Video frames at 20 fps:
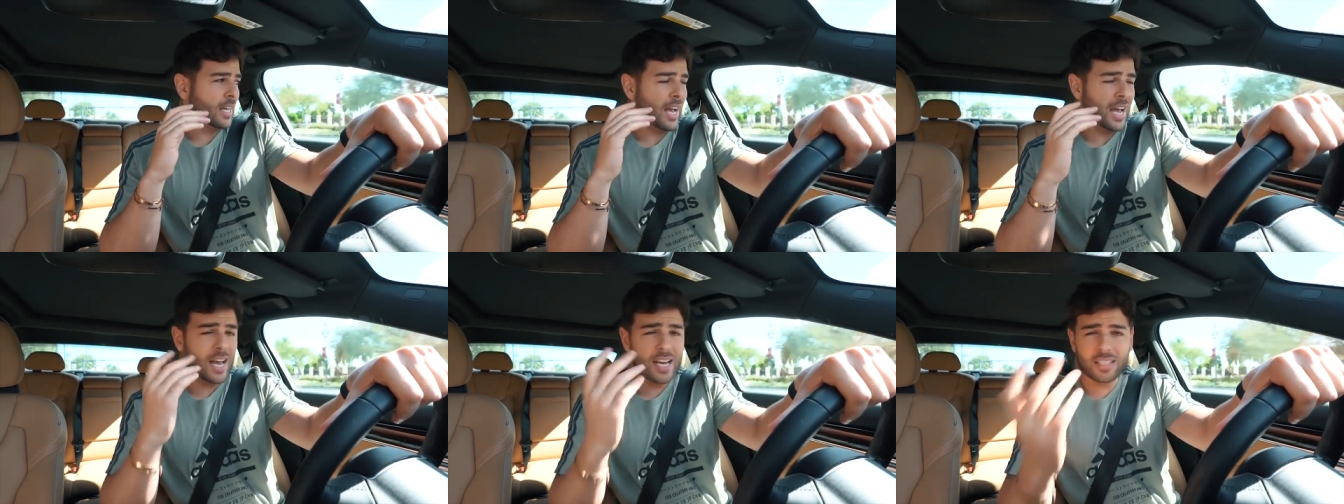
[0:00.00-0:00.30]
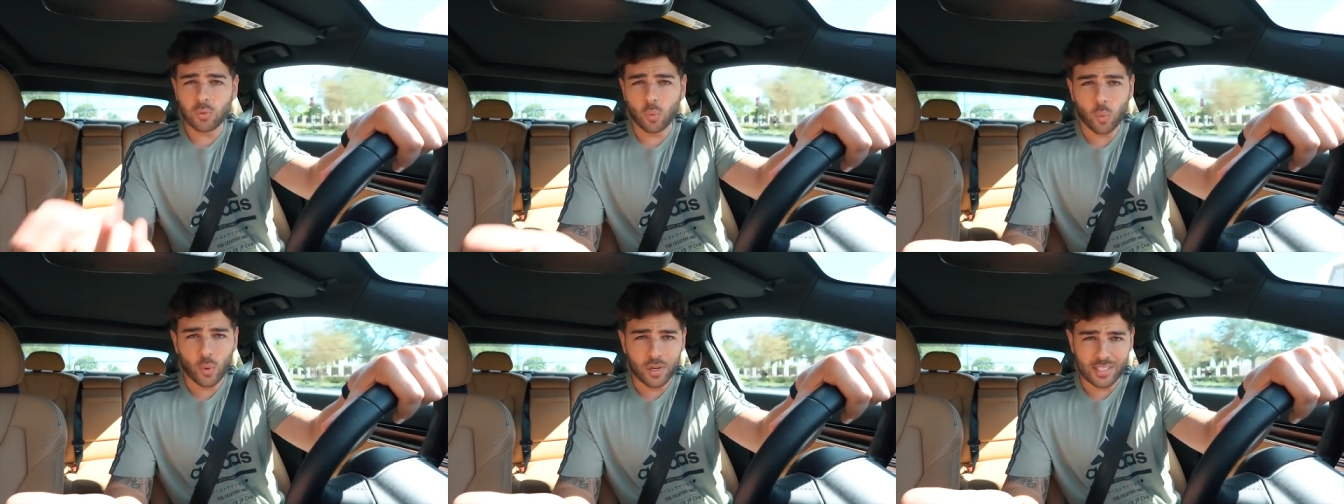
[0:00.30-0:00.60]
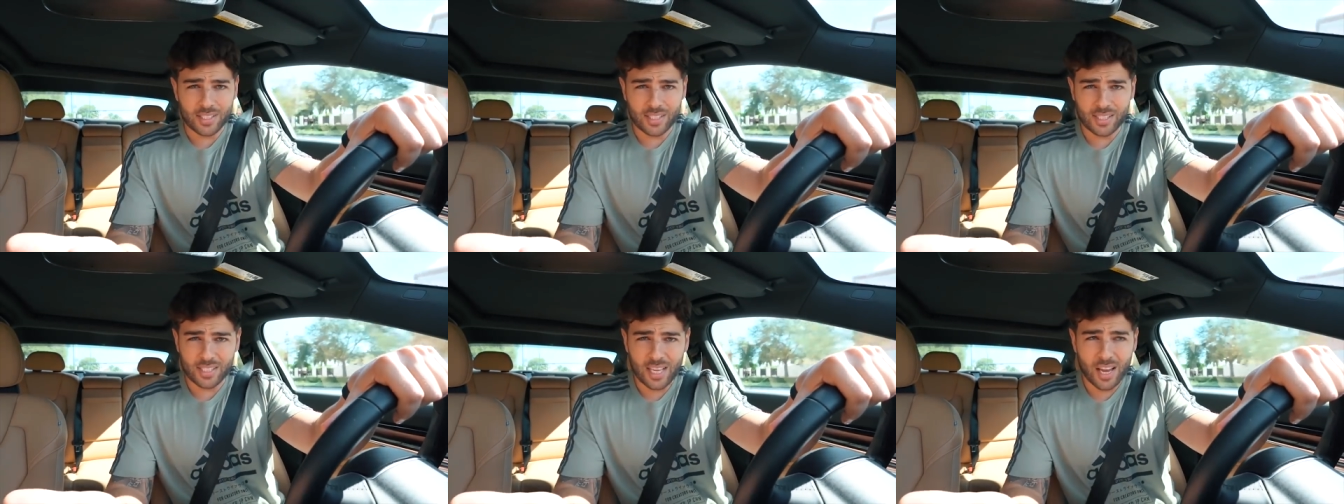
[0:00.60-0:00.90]
I had to
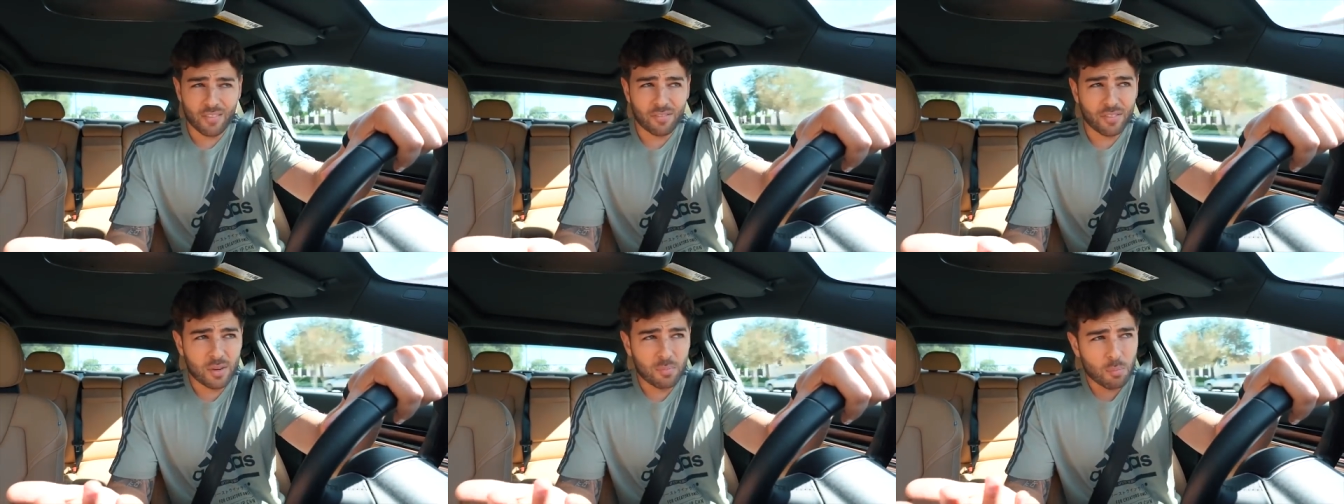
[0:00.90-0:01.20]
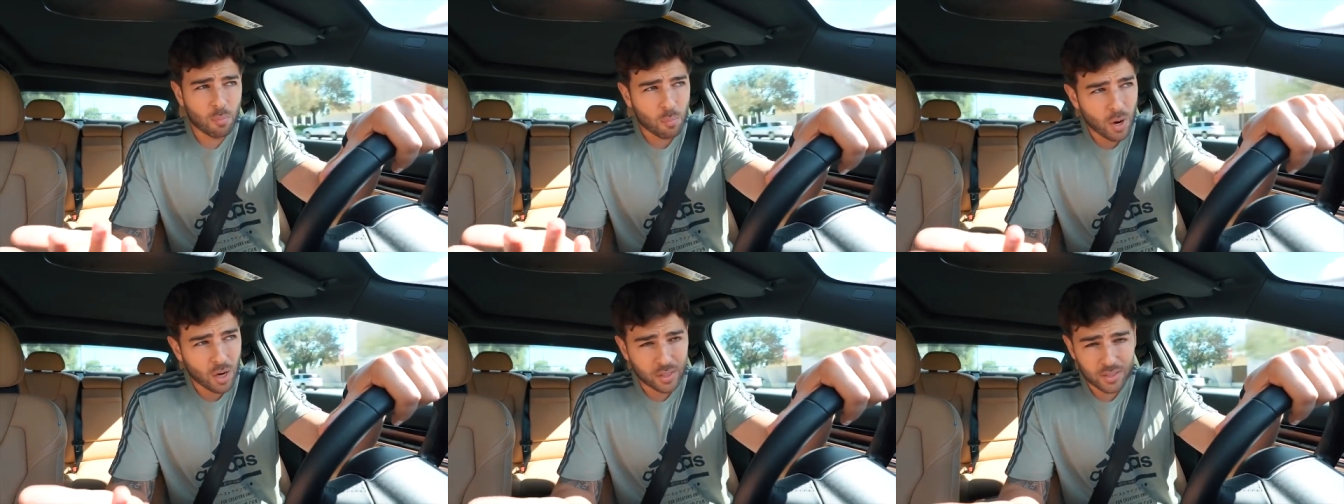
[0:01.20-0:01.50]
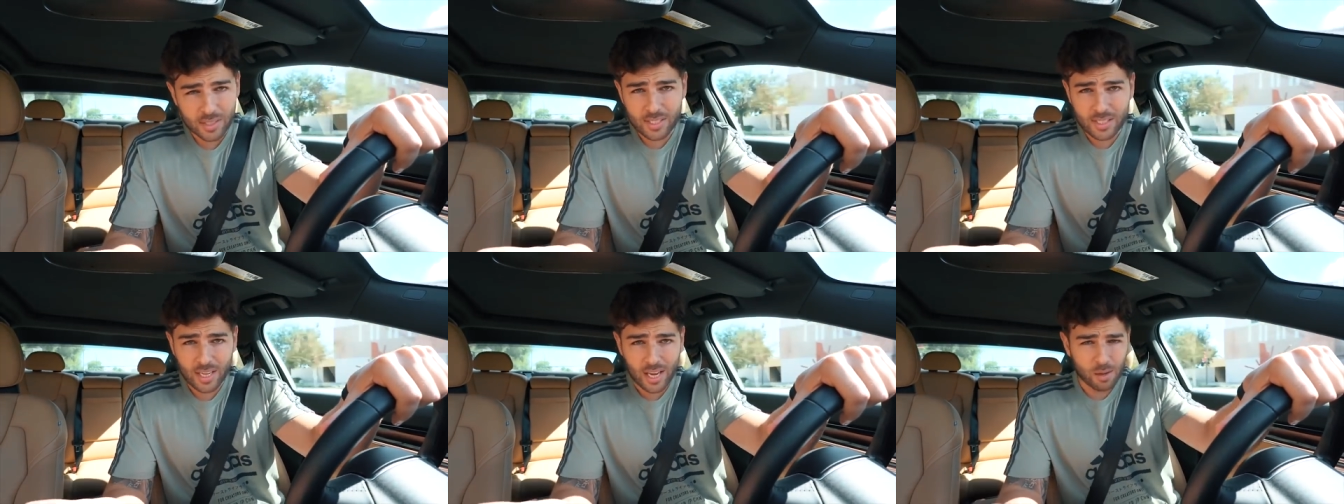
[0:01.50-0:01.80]
work seven
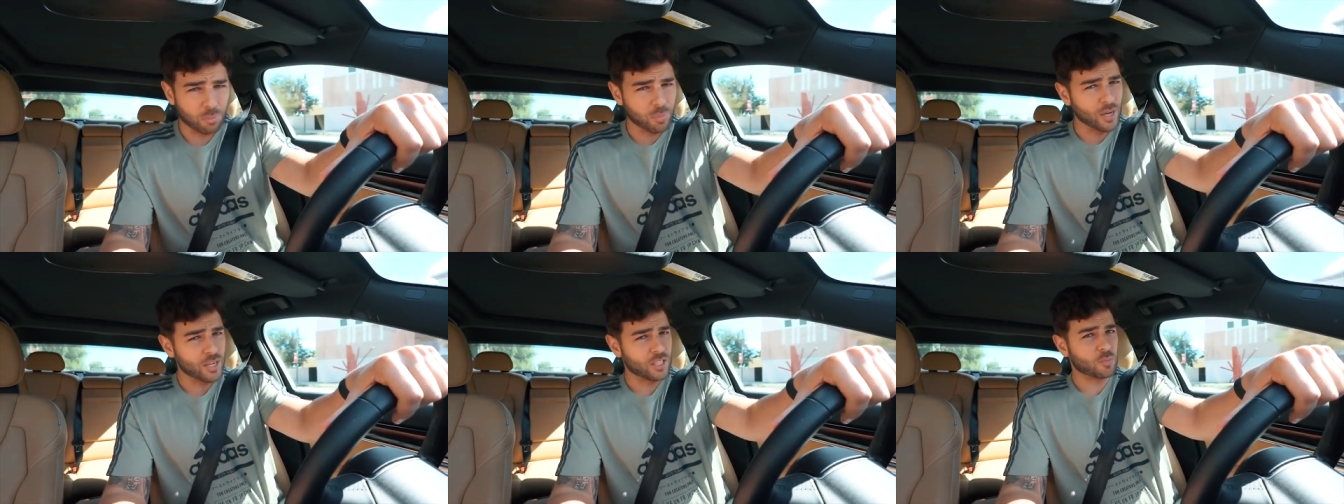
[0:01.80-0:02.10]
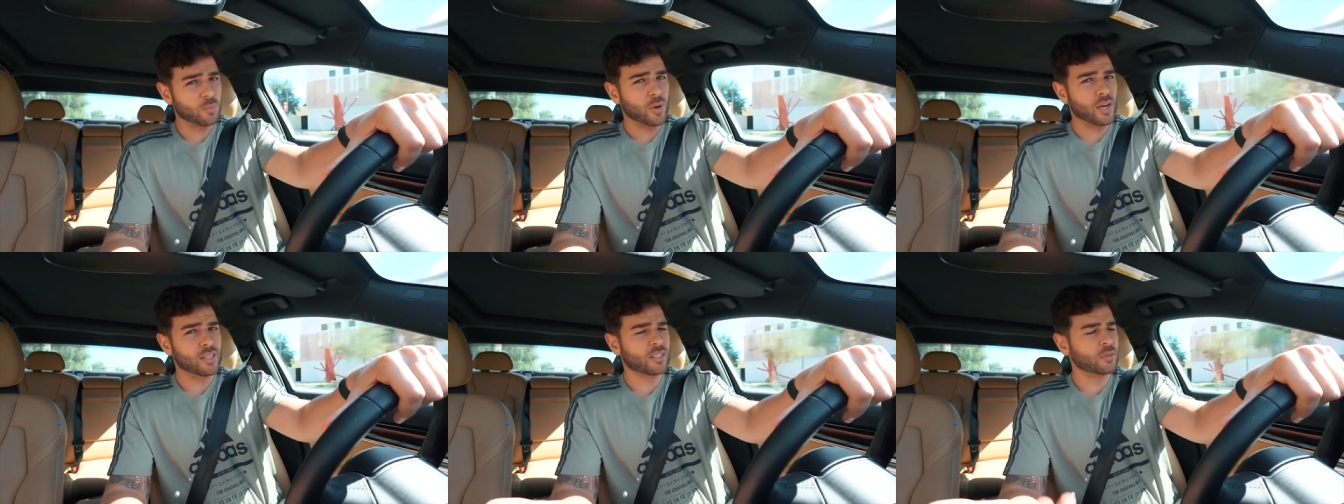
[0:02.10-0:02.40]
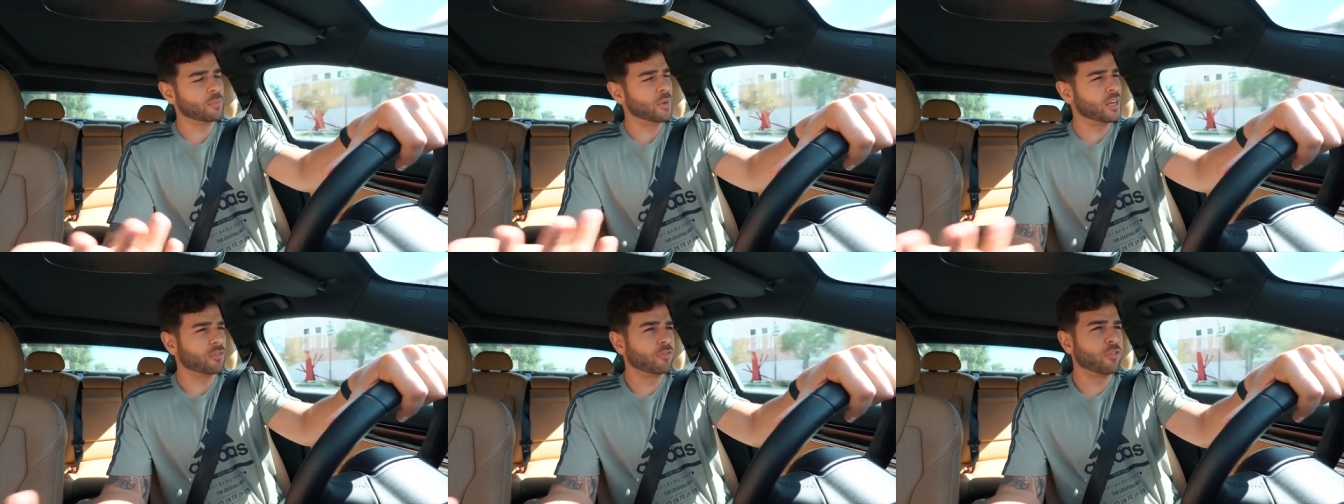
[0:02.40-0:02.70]
months at Best Buy
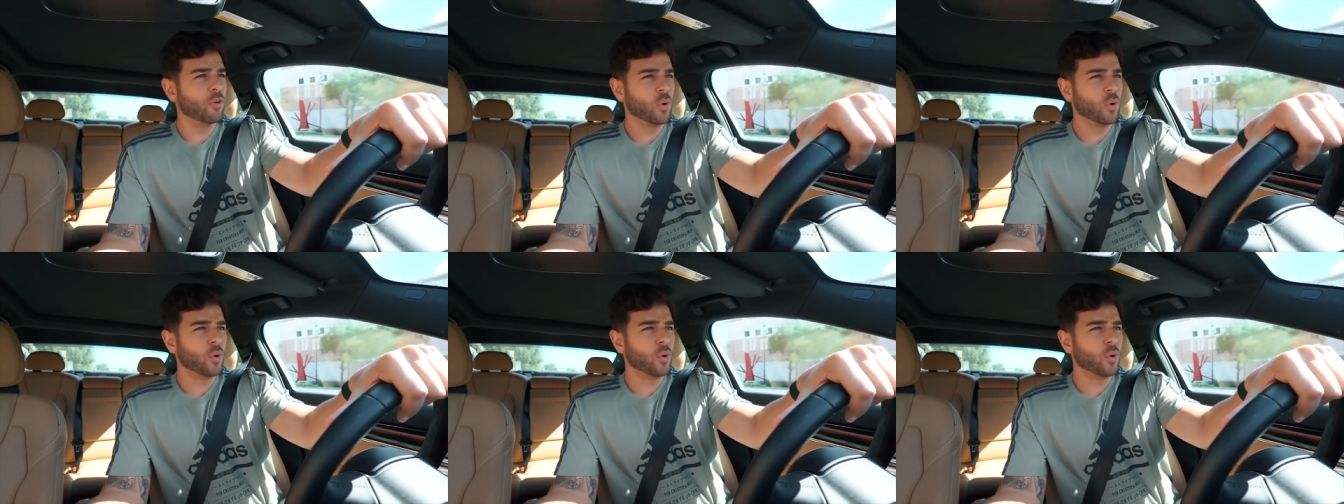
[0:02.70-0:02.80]
to make